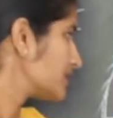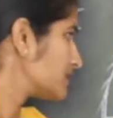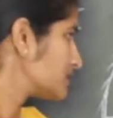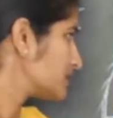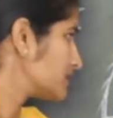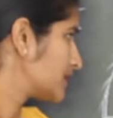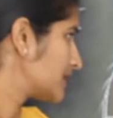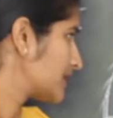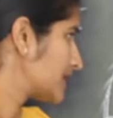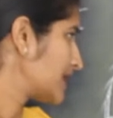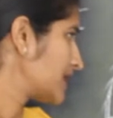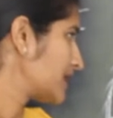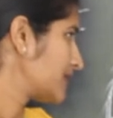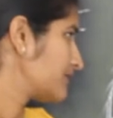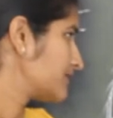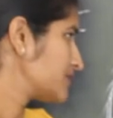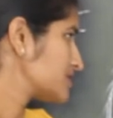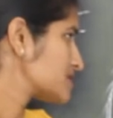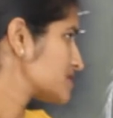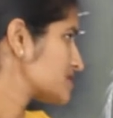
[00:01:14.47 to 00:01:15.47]
the
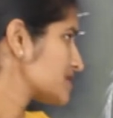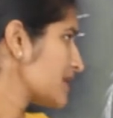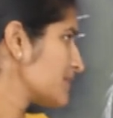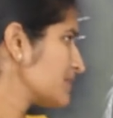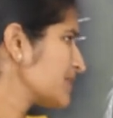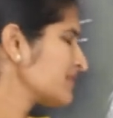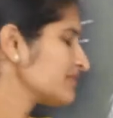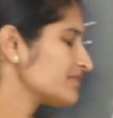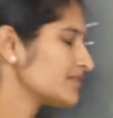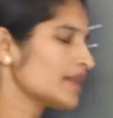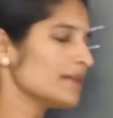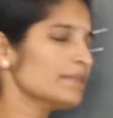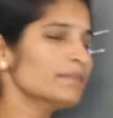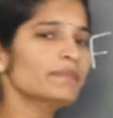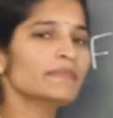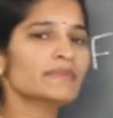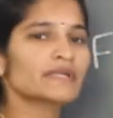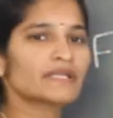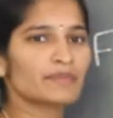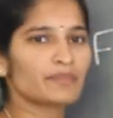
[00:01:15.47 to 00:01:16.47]
ray which is coming
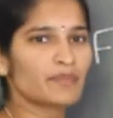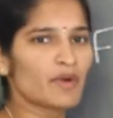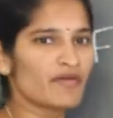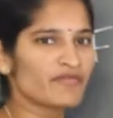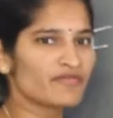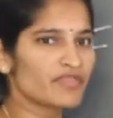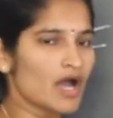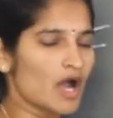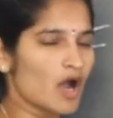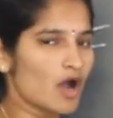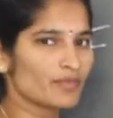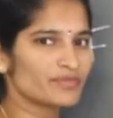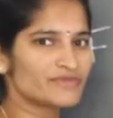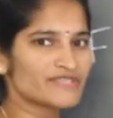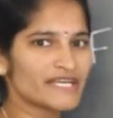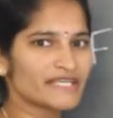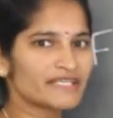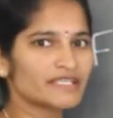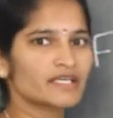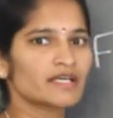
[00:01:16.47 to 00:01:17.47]
from tip of the
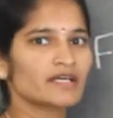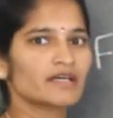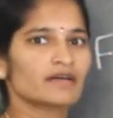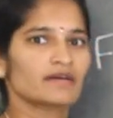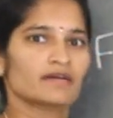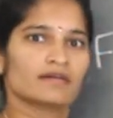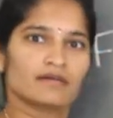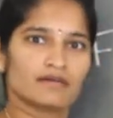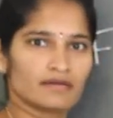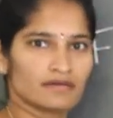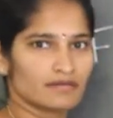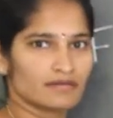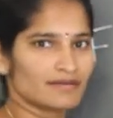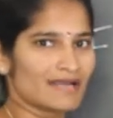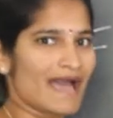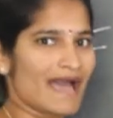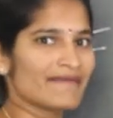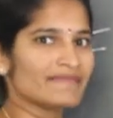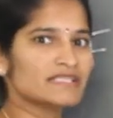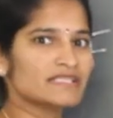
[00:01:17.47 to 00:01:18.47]
object
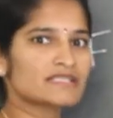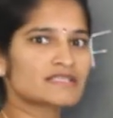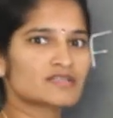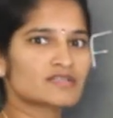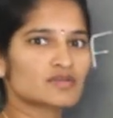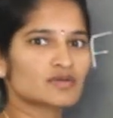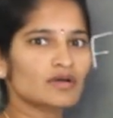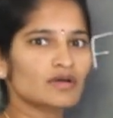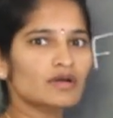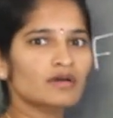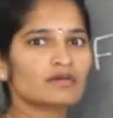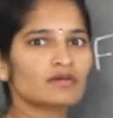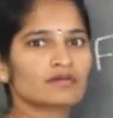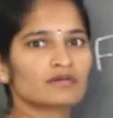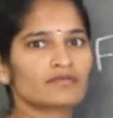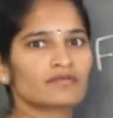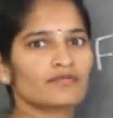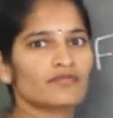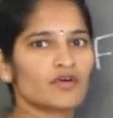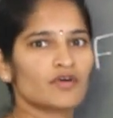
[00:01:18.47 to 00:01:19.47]
travels through
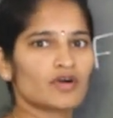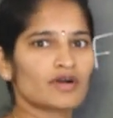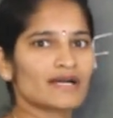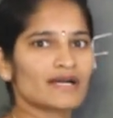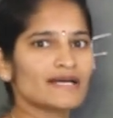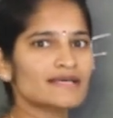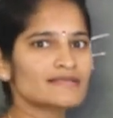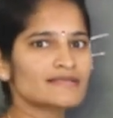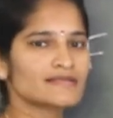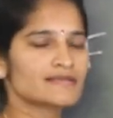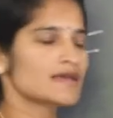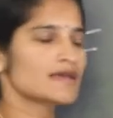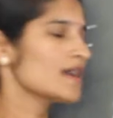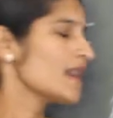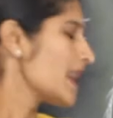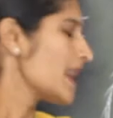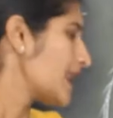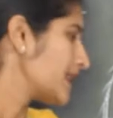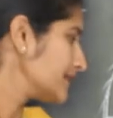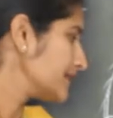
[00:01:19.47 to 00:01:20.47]
focus
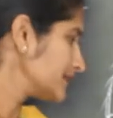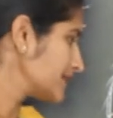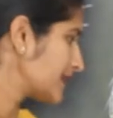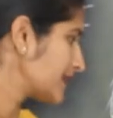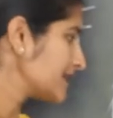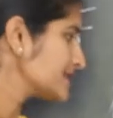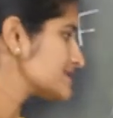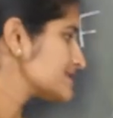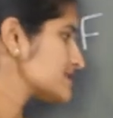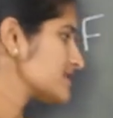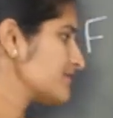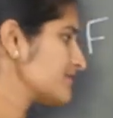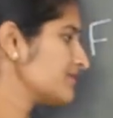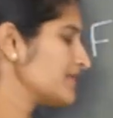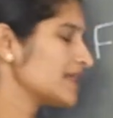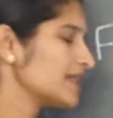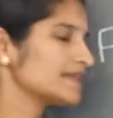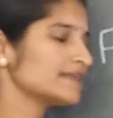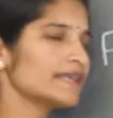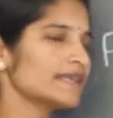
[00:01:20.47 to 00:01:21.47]
and gets
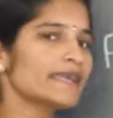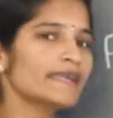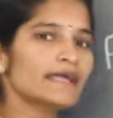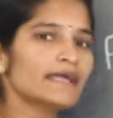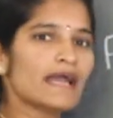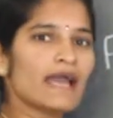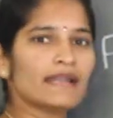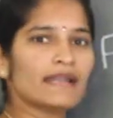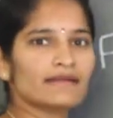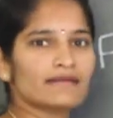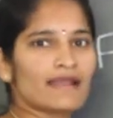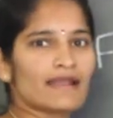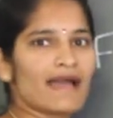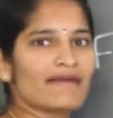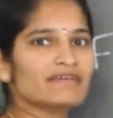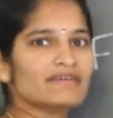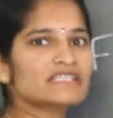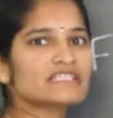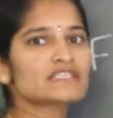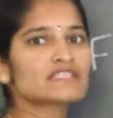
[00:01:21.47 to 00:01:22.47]
reflected and
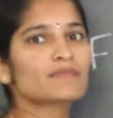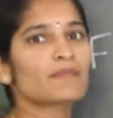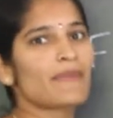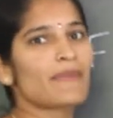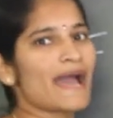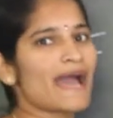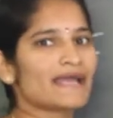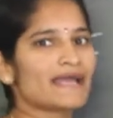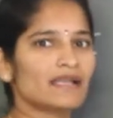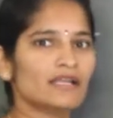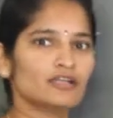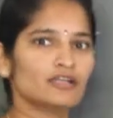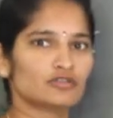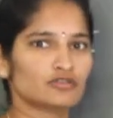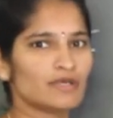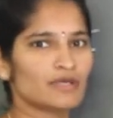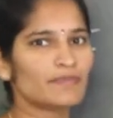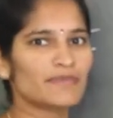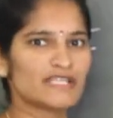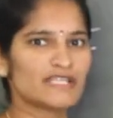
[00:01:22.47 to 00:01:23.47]
travels parallel to
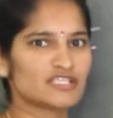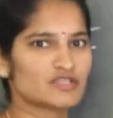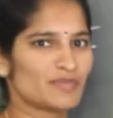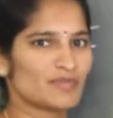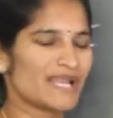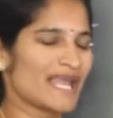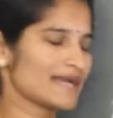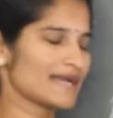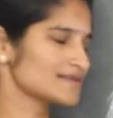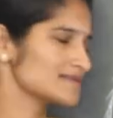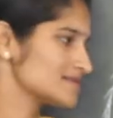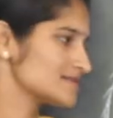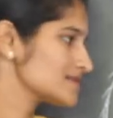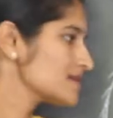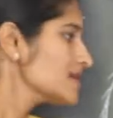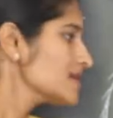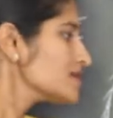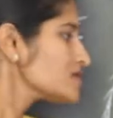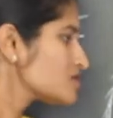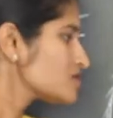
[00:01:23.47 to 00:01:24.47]
the principal
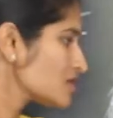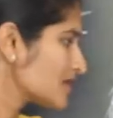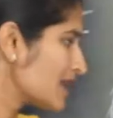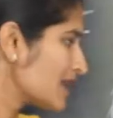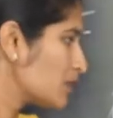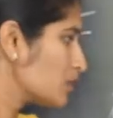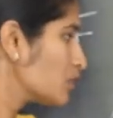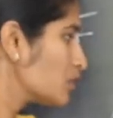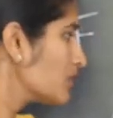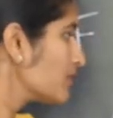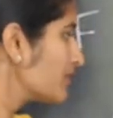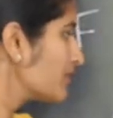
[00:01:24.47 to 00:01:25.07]
axis. So now